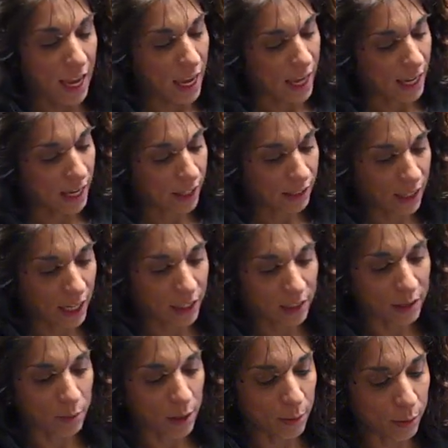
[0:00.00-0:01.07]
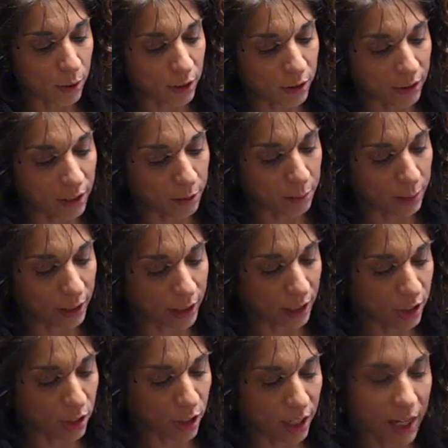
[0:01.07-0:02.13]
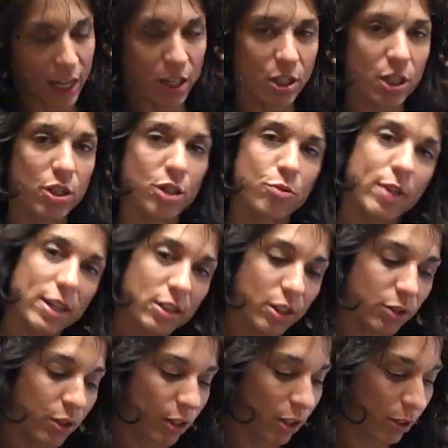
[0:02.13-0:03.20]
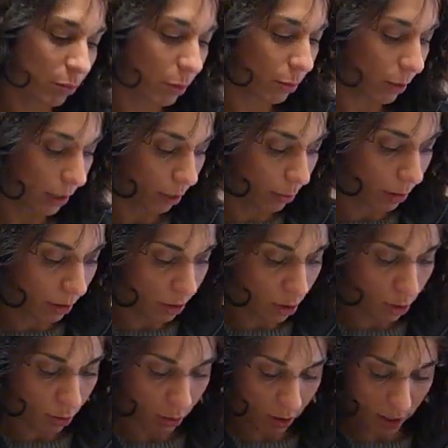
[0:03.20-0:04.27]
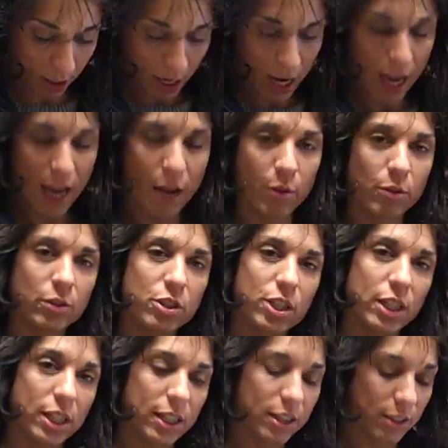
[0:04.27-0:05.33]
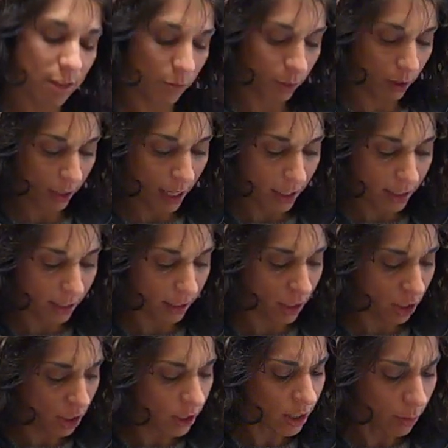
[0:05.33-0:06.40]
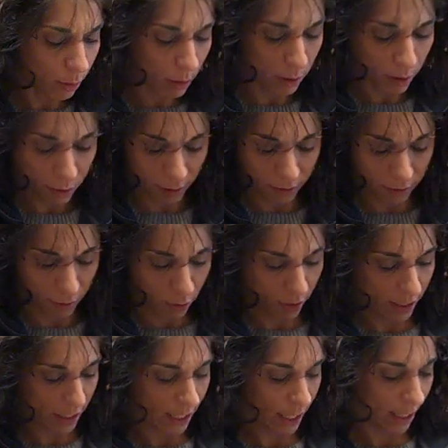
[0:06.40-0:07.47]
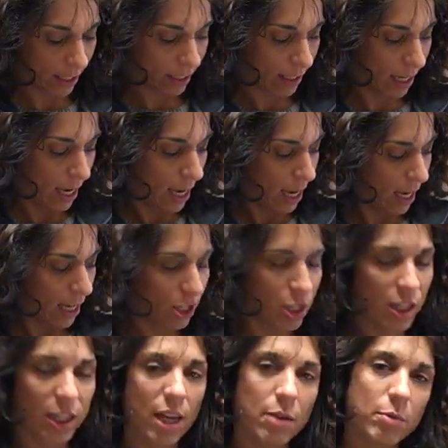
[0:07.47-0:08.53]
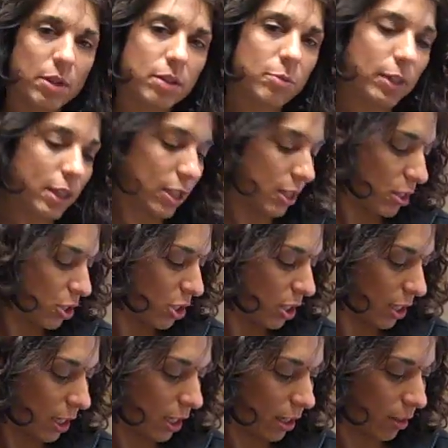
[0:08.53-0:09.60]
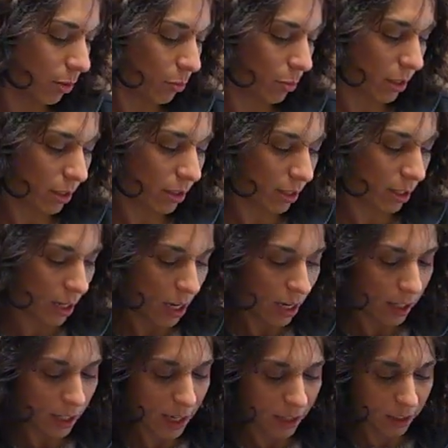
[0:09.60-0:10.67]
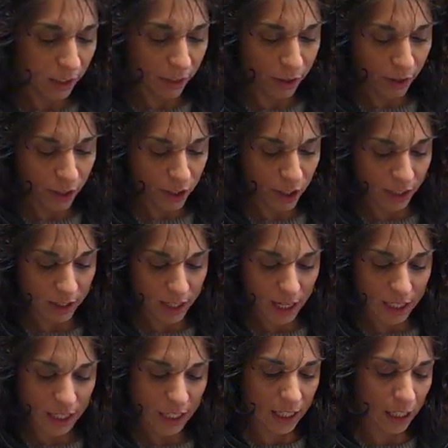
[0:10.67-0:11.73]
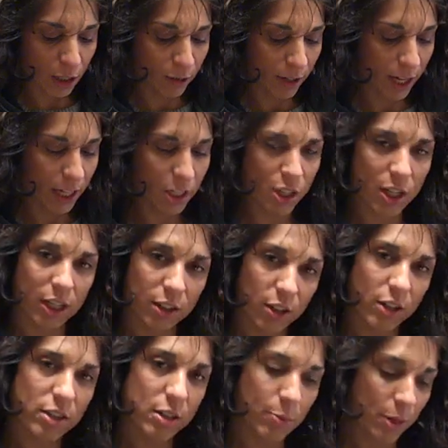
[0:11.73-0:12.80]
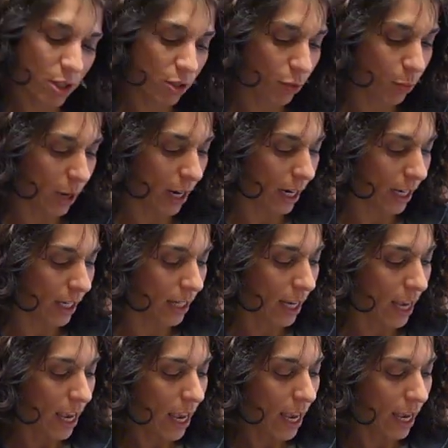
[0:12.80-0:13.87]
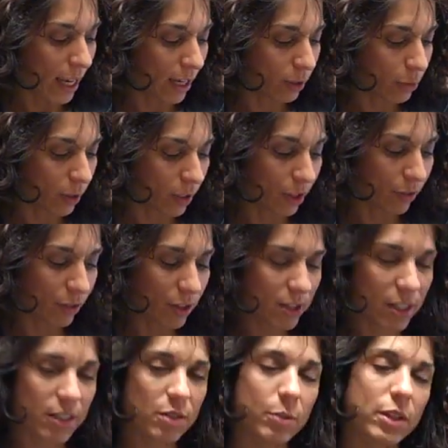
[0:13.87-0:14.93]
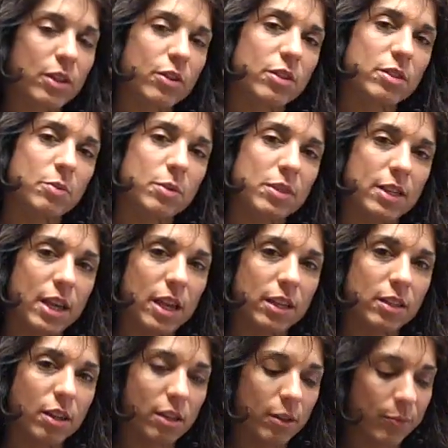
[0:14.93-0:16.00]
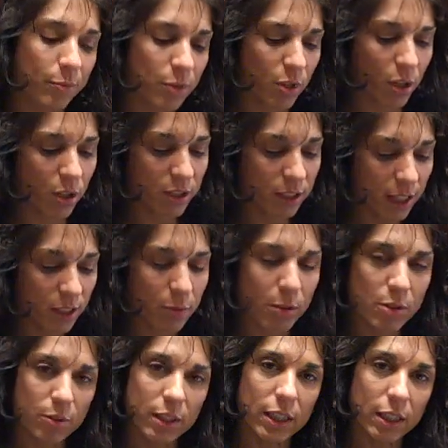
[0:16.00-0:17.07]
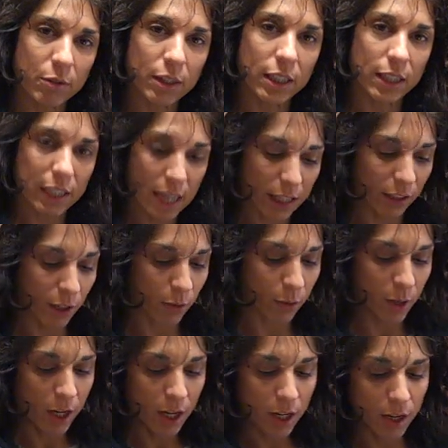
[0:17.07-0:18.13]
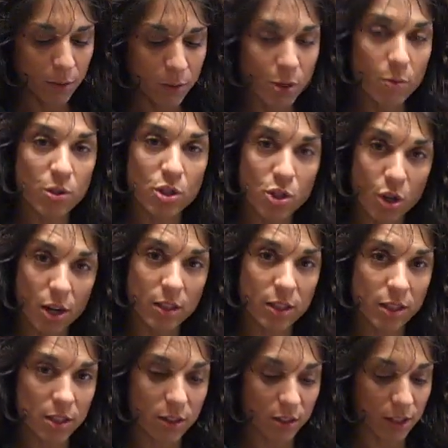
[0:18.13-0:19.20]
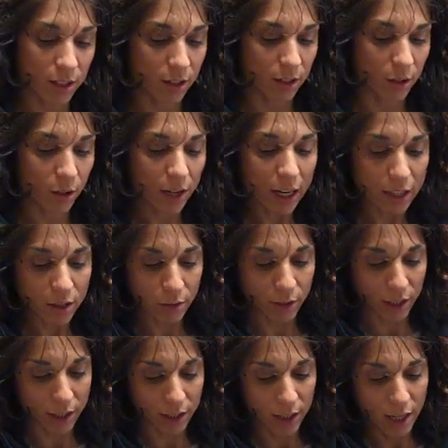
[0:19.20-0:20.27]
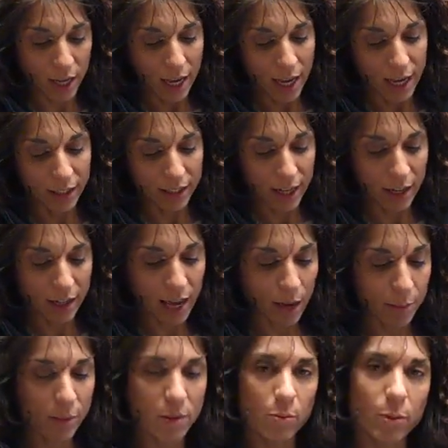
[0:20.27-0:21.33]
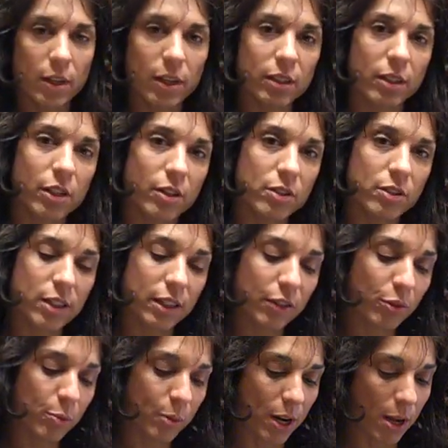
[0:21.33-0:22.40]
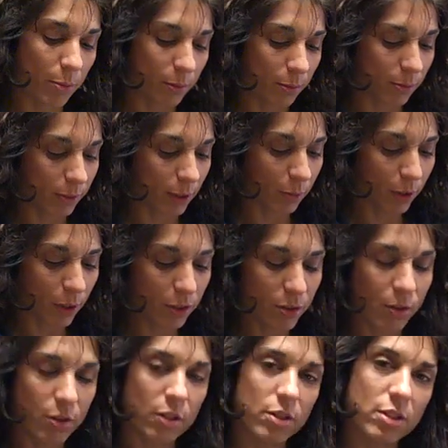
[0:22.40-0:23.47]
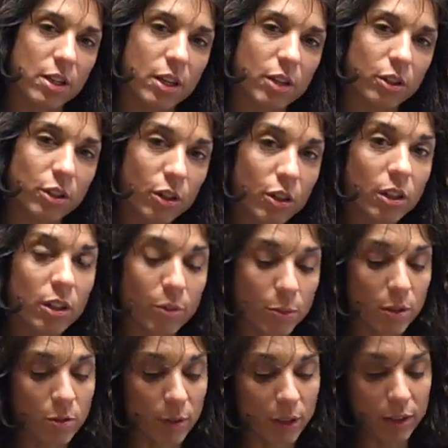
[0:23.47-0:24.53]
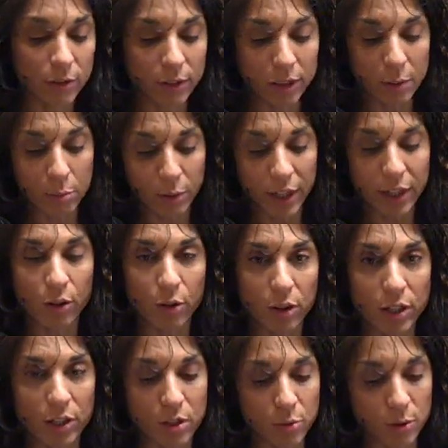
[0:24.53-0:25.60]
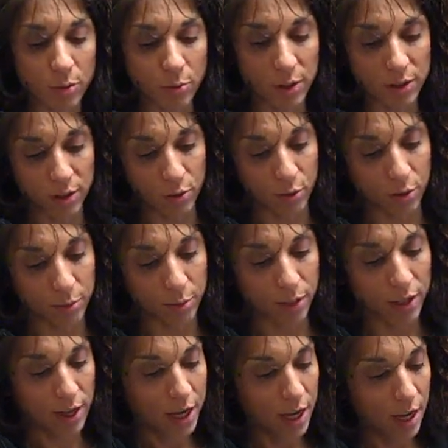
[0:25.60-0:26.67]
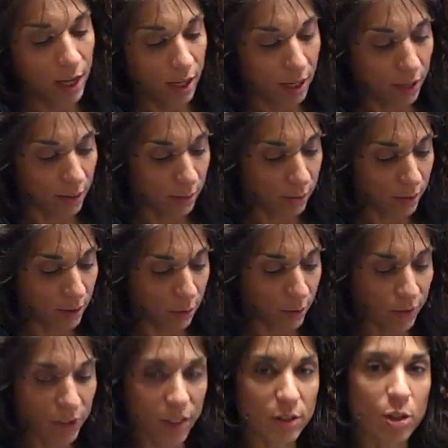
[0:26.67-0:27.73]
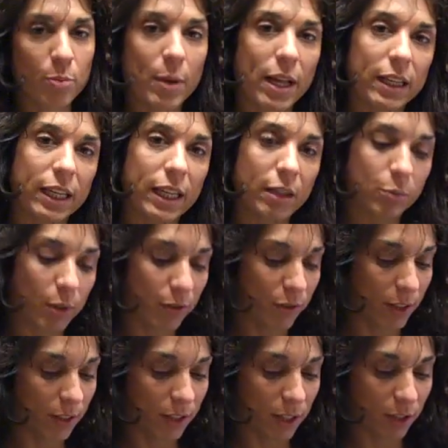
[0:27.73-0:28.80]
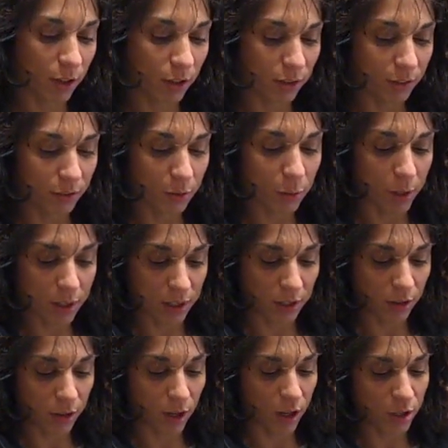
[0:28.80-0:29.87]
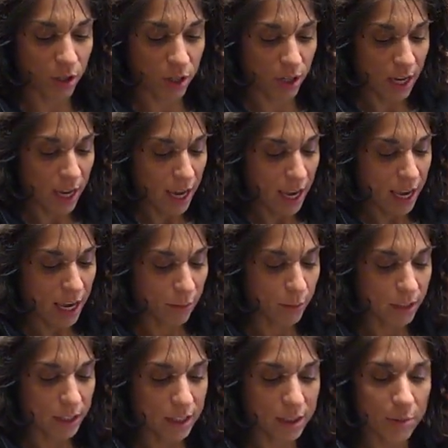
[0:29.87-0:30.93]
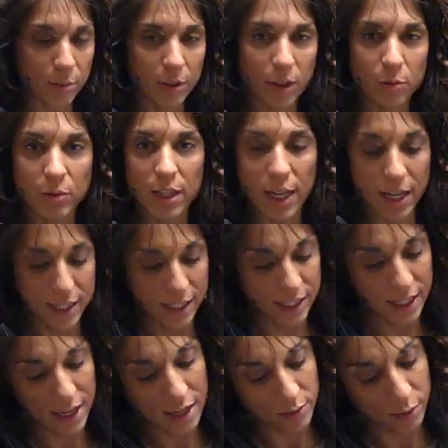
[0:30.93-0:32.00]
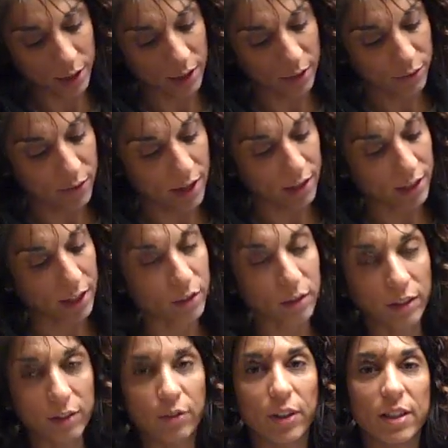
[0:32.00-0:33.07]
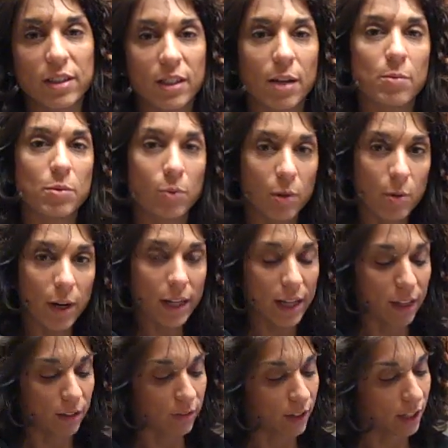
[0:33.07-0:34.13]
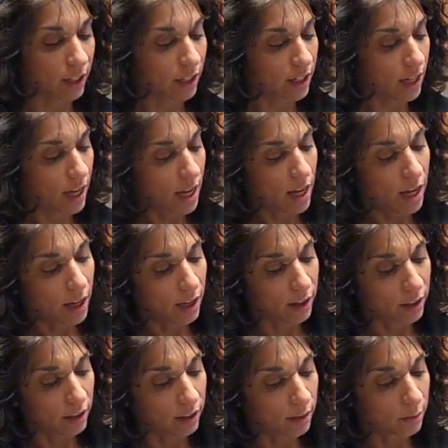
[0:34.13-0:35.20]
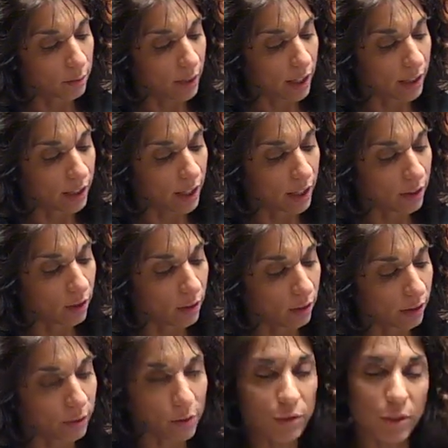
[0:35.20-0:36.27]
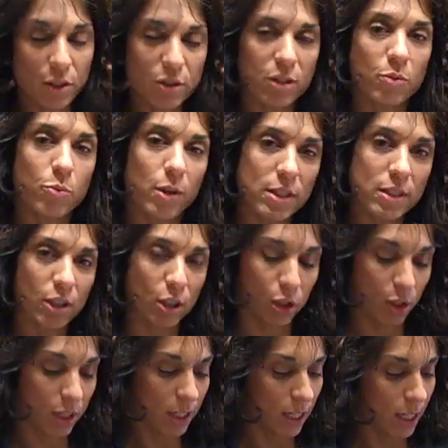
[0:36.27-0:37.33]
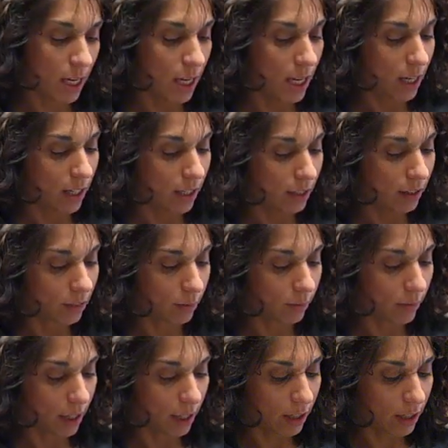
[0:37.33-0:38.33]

And Aiden's mom brought her in because she actually just rescued her. We really weren't sure how old she is. And we're guessing that she's somewhere between four and six. And she came in because she was kind of lethargic, not eating great. She had lost a bunch of weight. And one of the first things we noticed was that um, her skin was really, really yellow. Um, she was jaundiced uh, or icteric. And that happens when there's a liver problem. And we also noticed that her urine was really, really bright orange, which wasn't normal. Um, so we felt her belly and we felt that her liver was enlarged and we did some blood tests and we found that her liver enzymes were quite elevated um, and that her liver function wasn't good. and um,